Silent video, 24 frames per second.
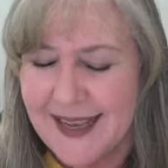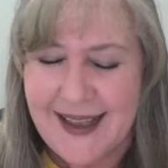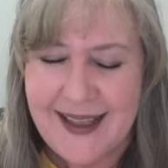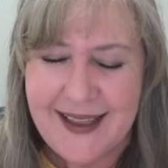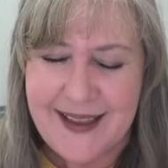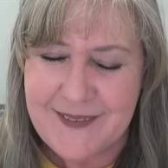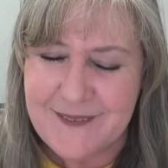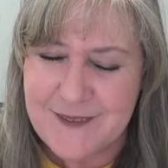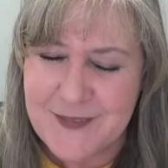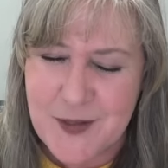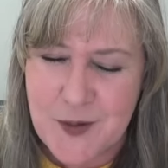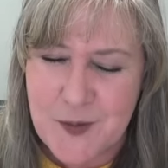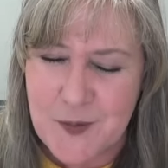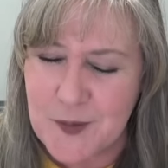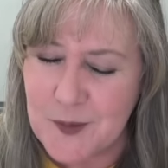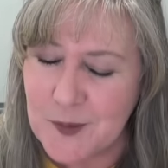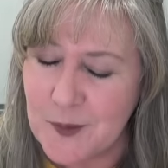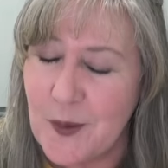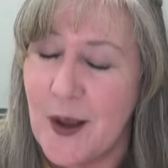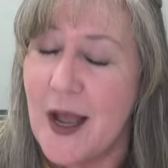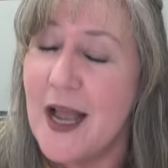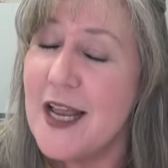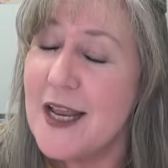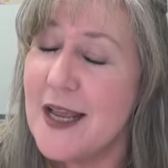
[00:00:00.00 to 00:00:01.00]
I have no
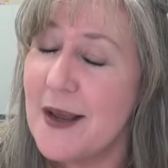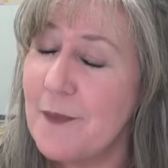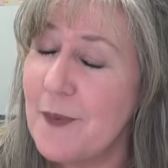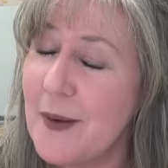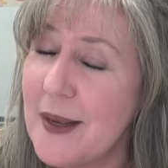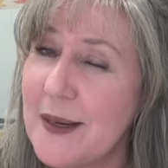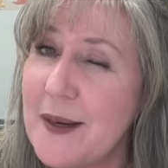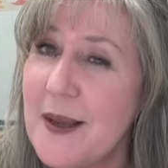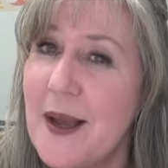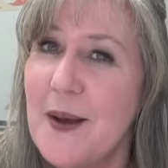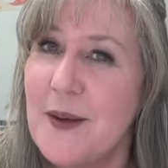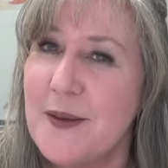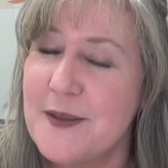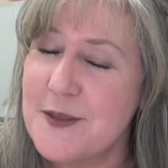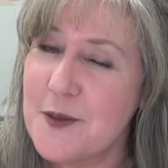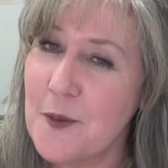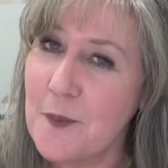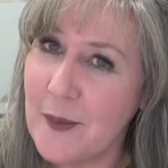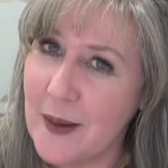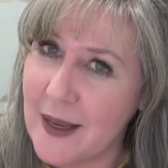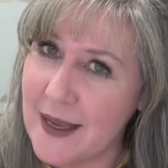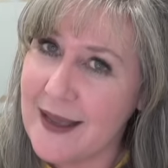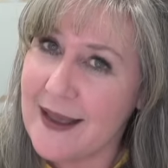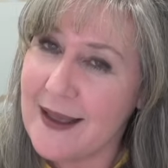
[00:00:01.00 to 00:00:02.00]
clue. When
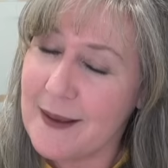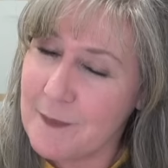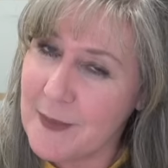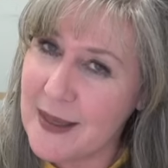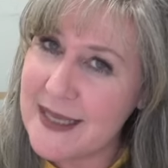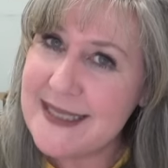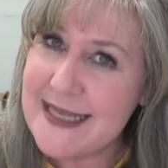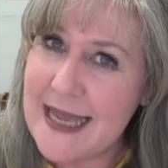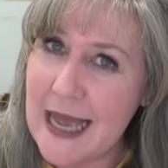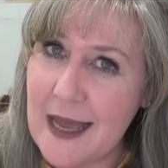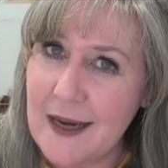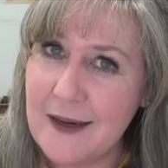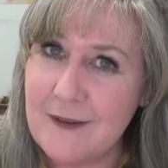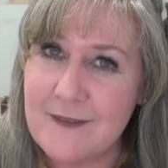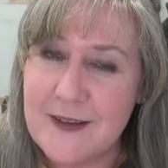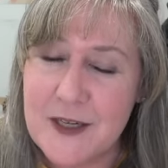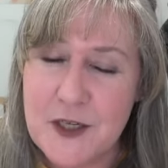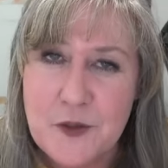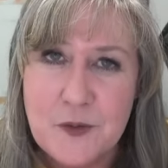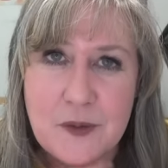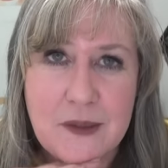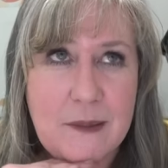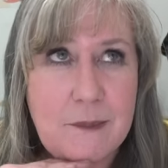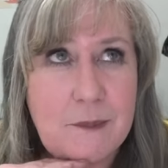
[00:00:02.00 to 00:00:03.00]
so uh, my dad
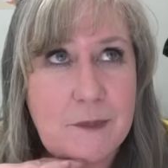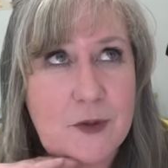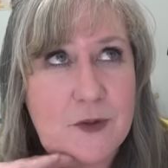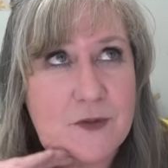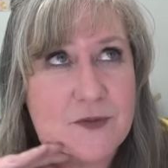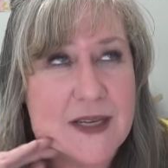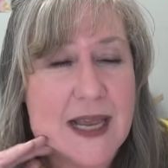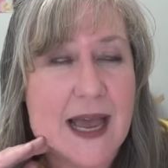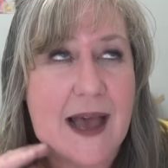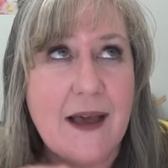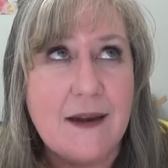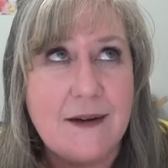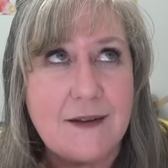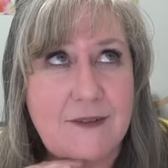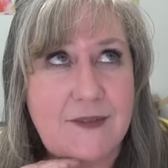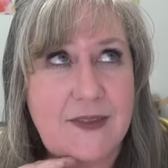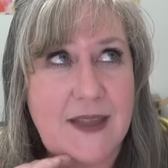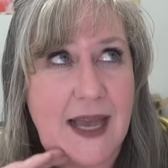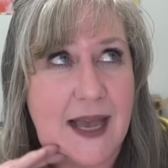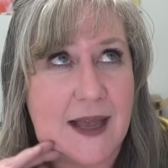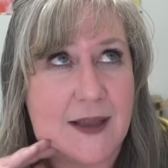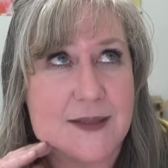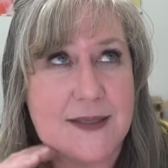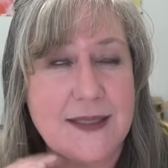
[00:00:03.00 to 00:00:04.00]
eventually moved out of the
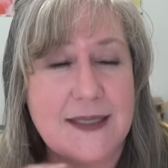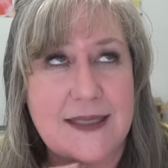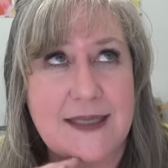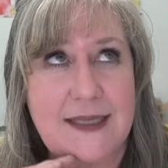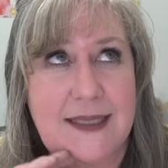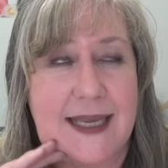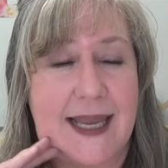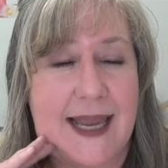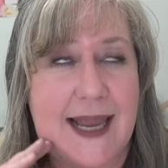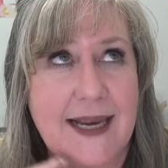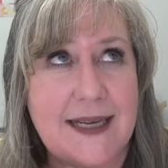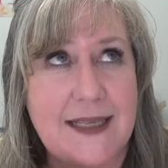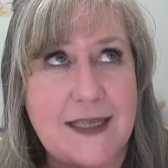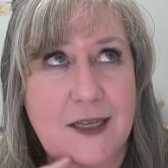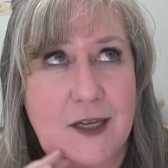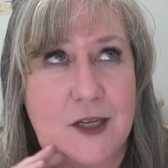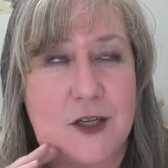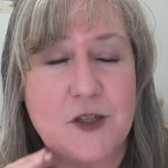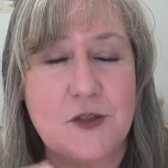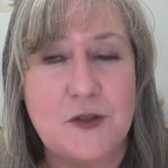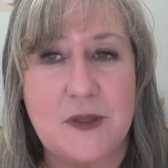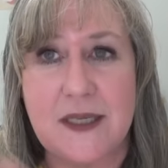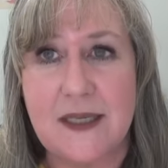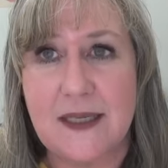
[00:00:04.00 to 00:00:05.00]
house in Canyon
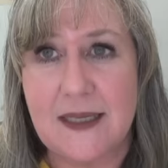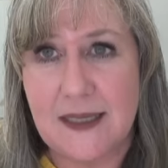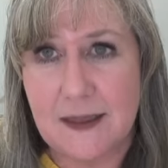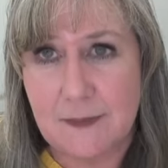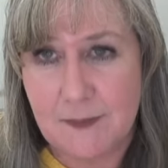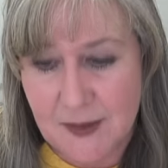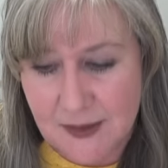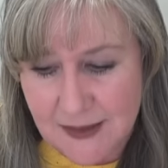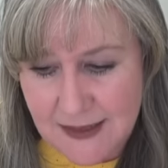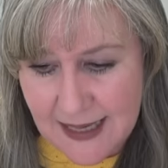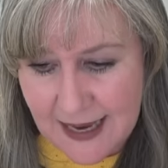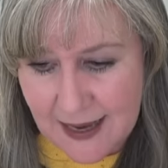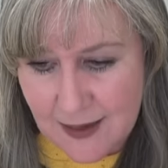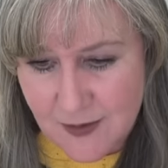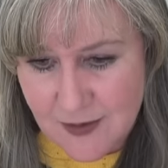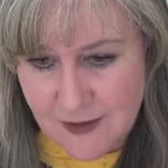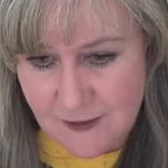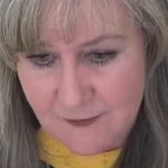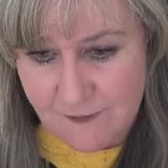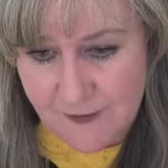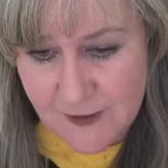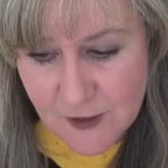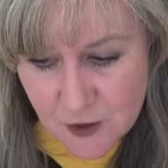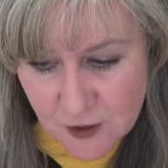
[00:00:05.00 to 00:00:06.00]
Country and he built a house
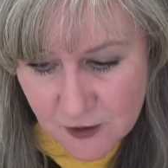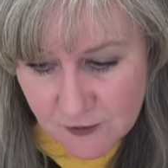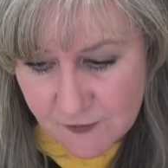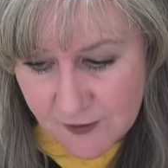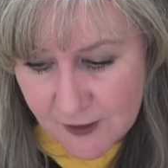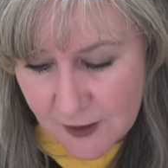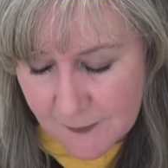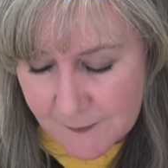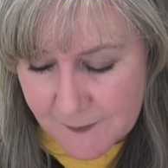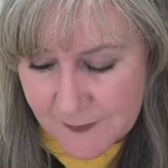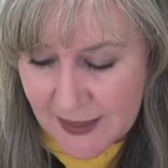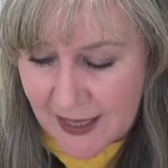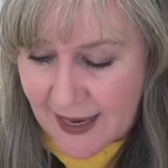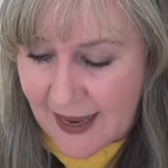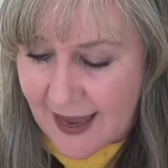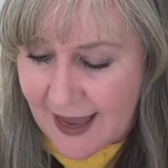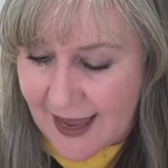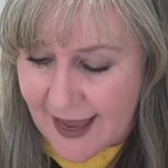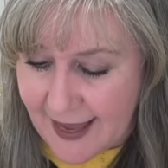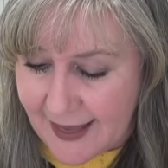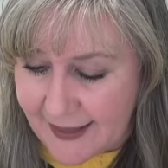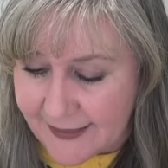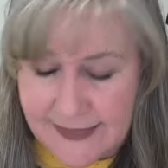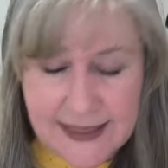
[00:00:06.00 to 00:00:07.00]
in Victorville
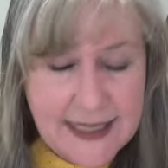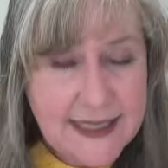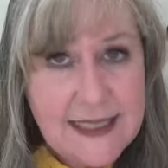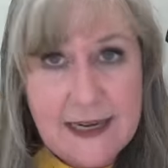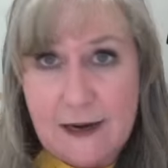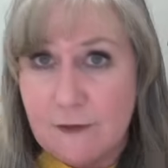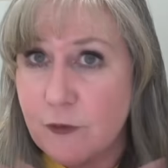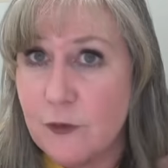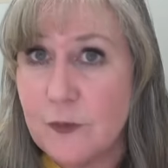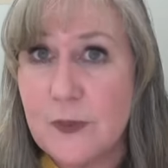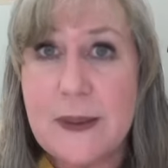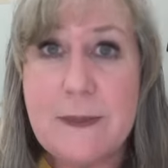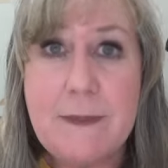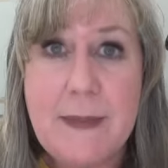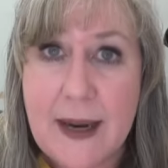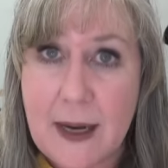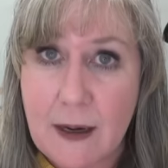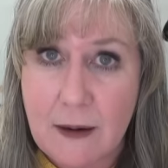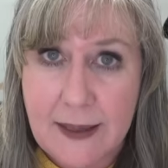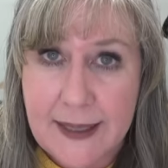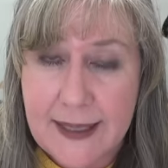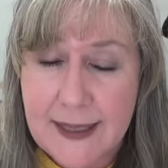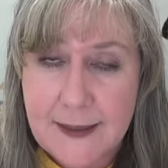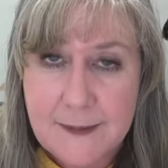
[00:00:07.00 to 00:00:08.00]
and they never
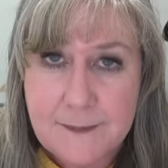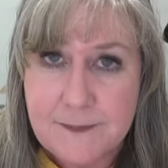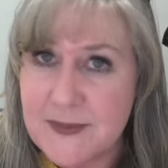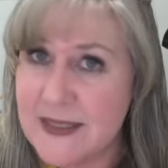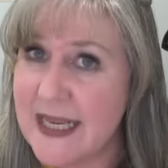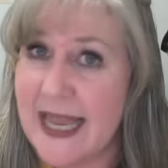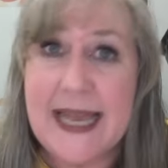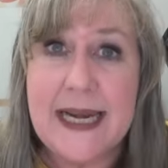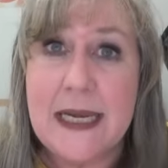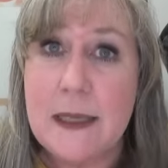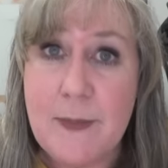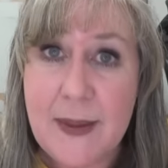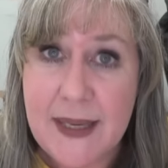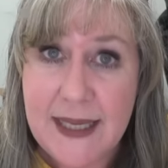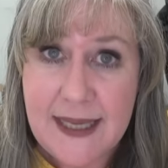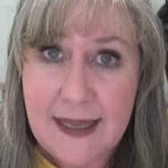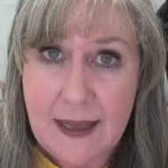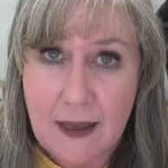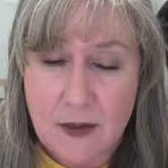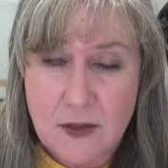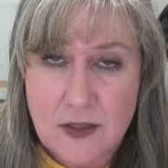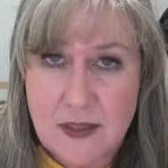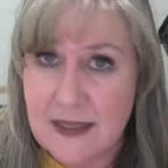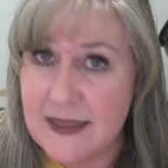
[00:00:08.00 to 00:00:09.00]
remarried to anybody
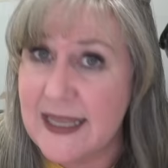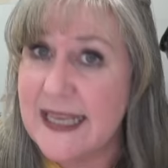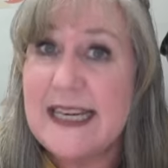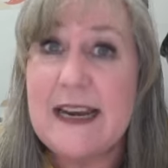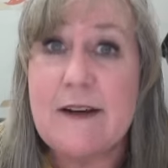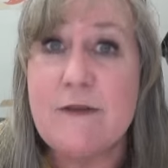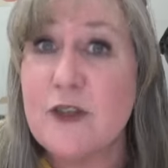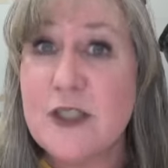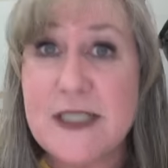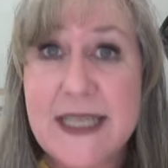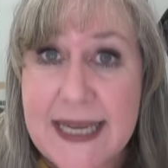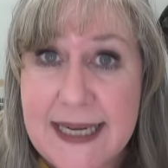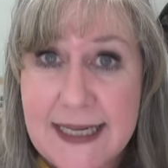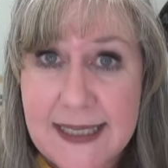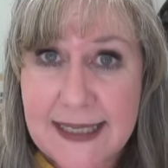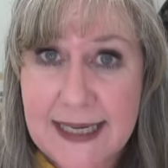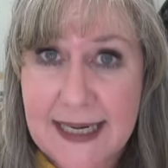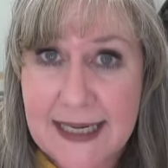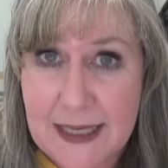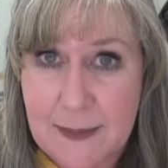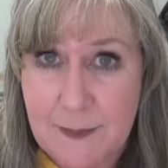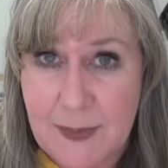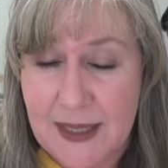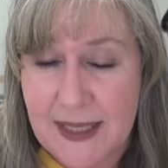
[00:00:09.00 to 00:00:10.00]
else and they never dated
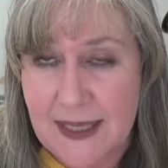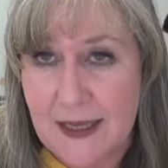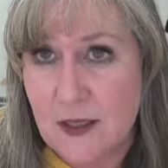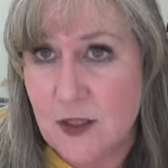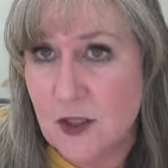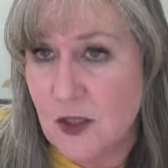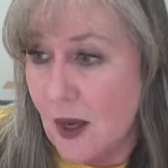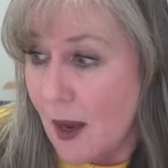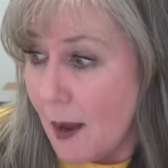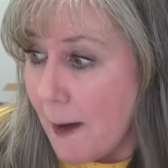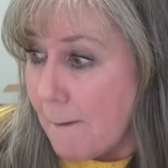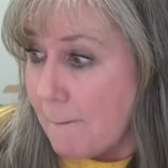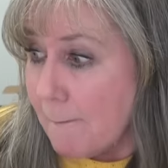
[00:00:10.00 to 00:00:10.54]
anybody else.